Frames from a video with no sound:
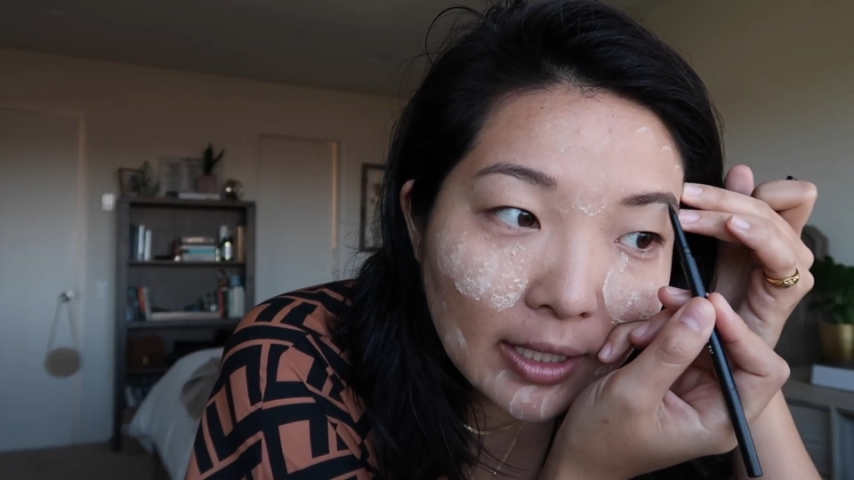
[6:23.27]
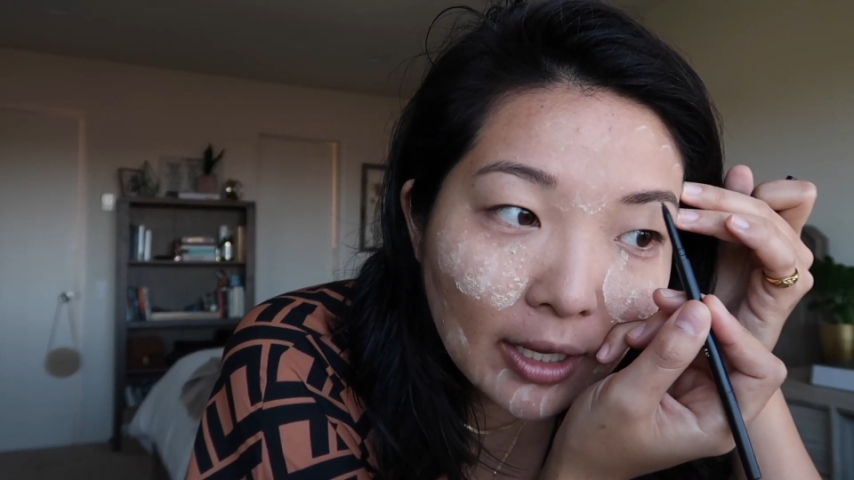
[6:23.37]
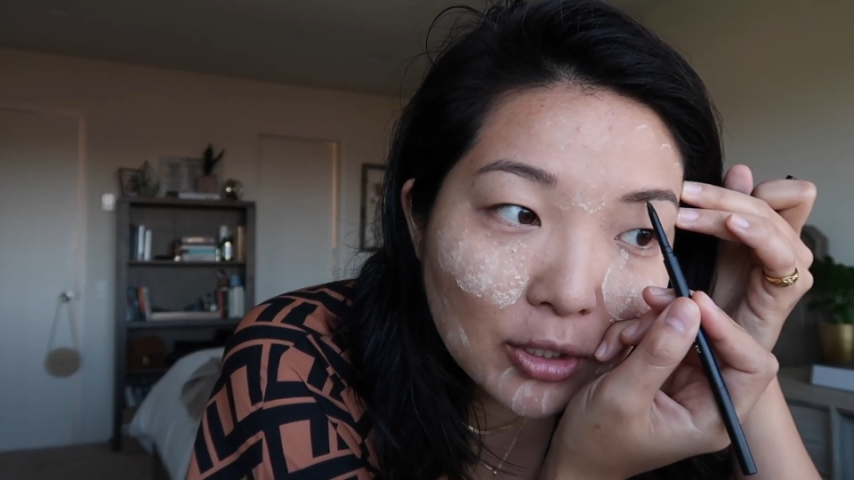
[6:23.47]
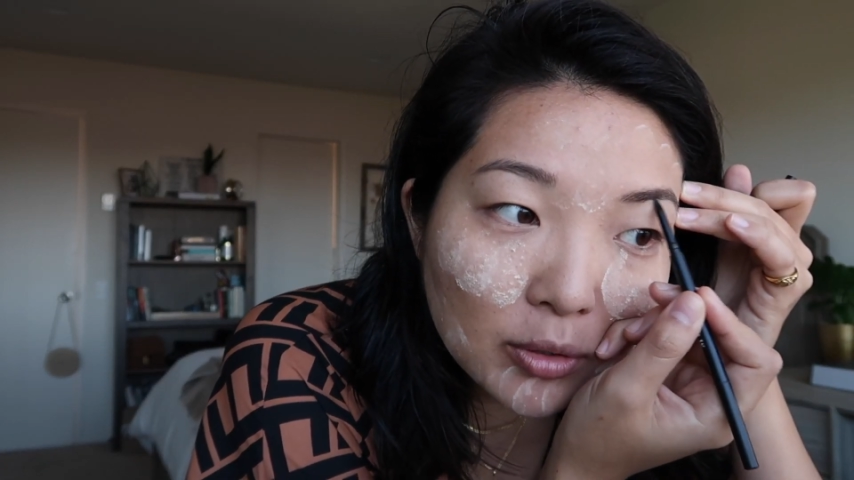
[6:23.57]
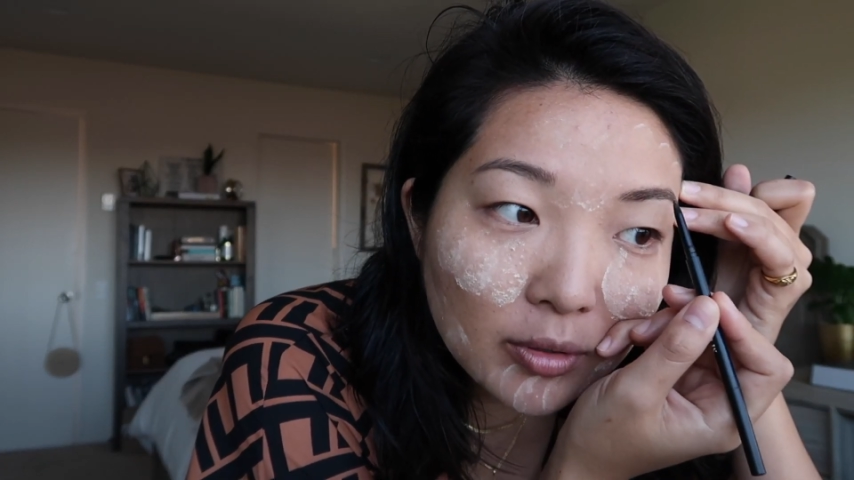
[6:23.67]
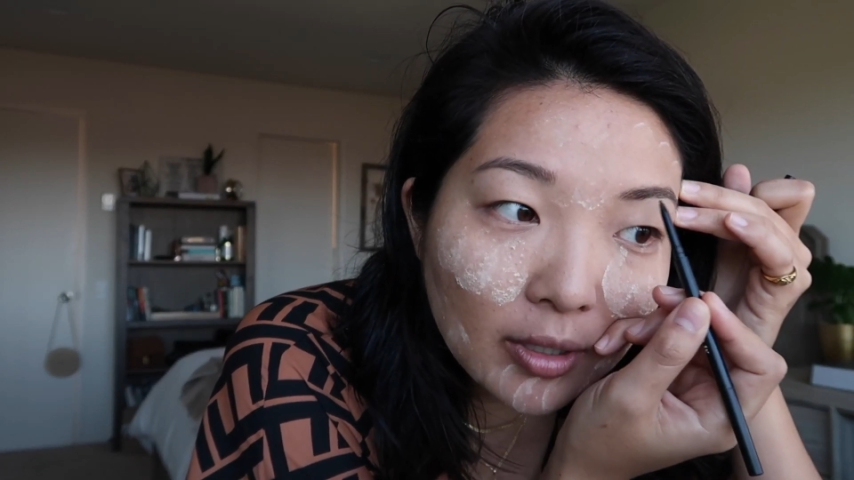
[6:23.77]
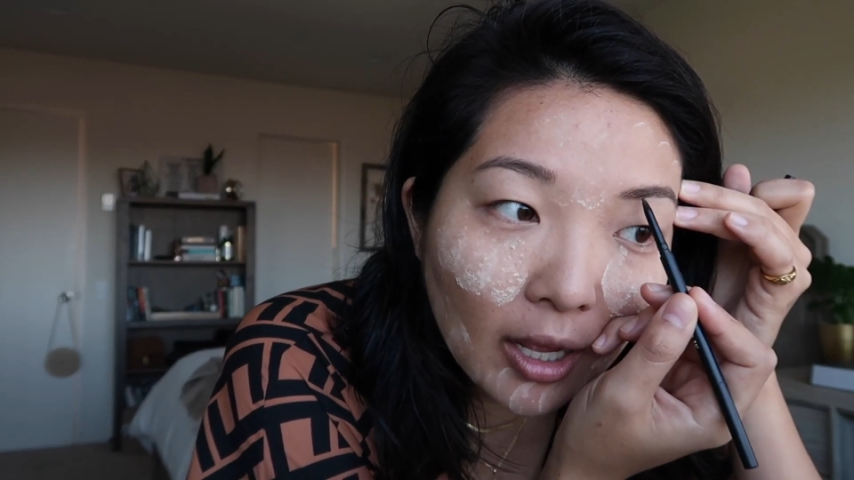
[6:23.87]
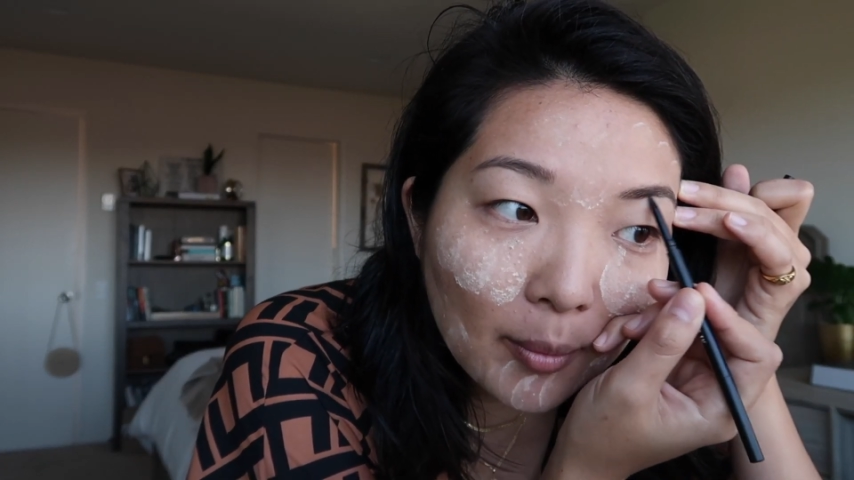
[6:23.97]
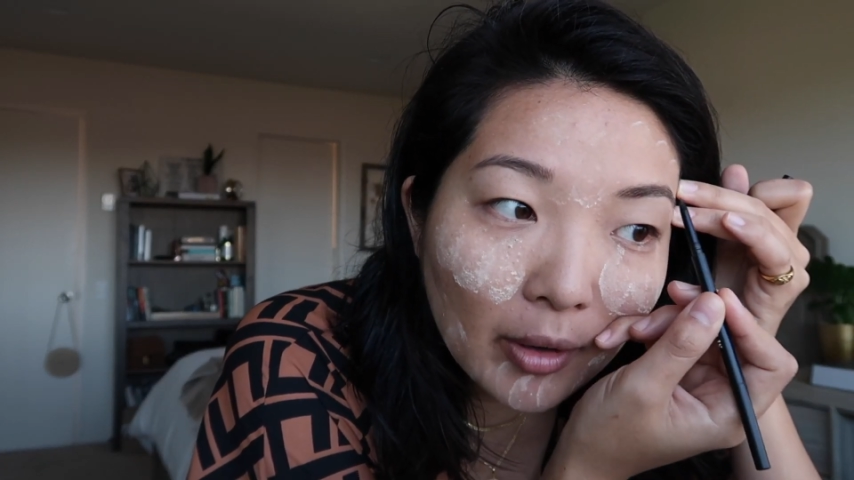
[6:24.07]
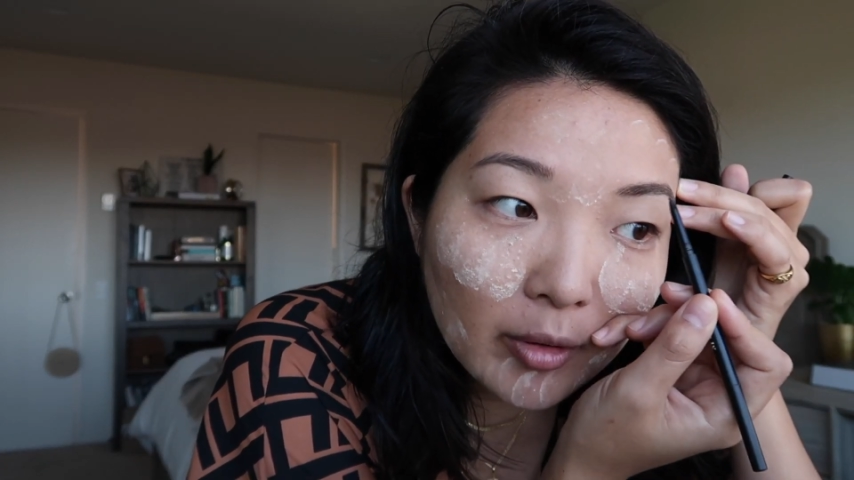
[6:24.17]
natural
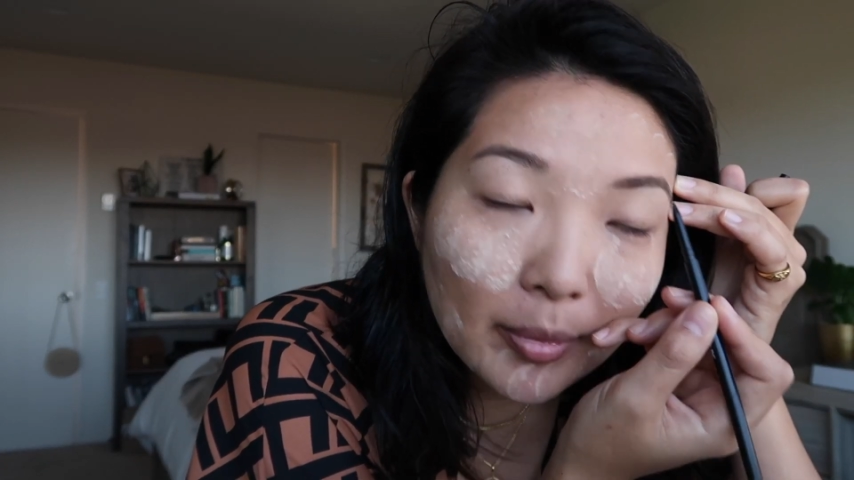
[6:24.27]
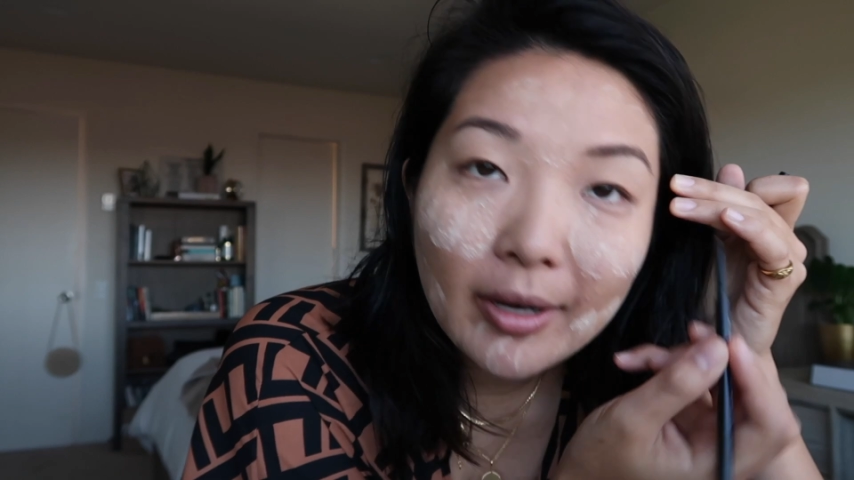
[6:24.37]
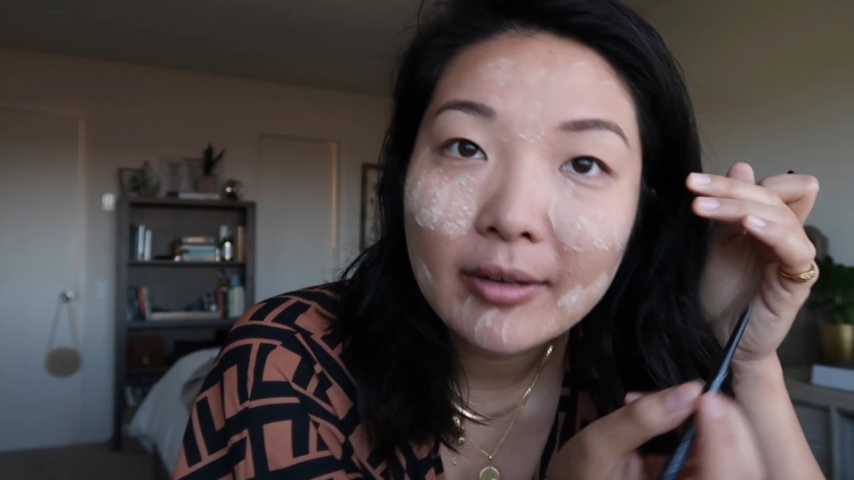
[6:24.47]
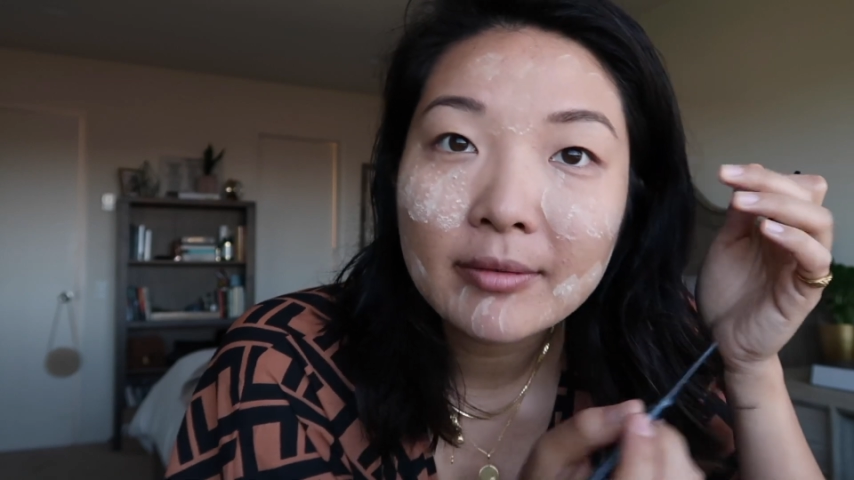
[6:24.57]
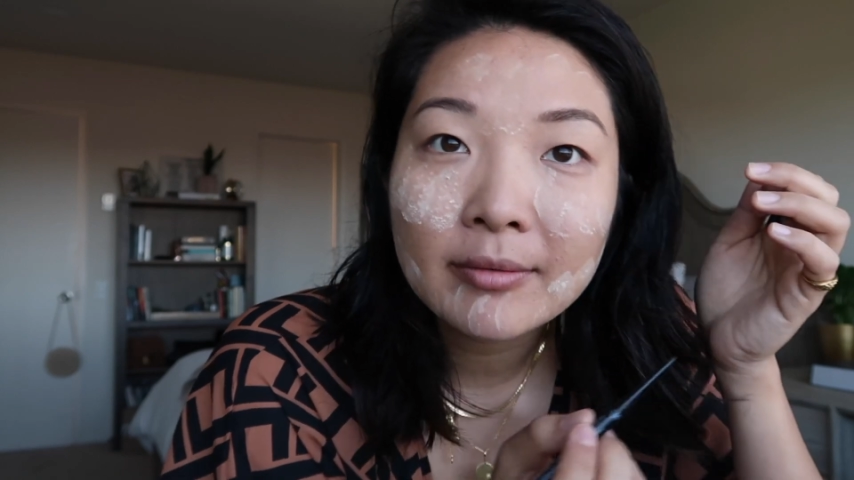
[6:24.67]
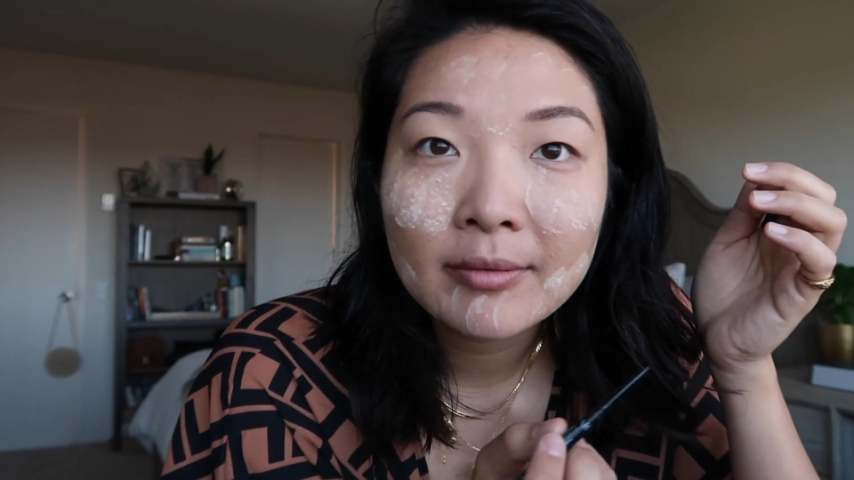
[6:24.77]
eyebrow repair.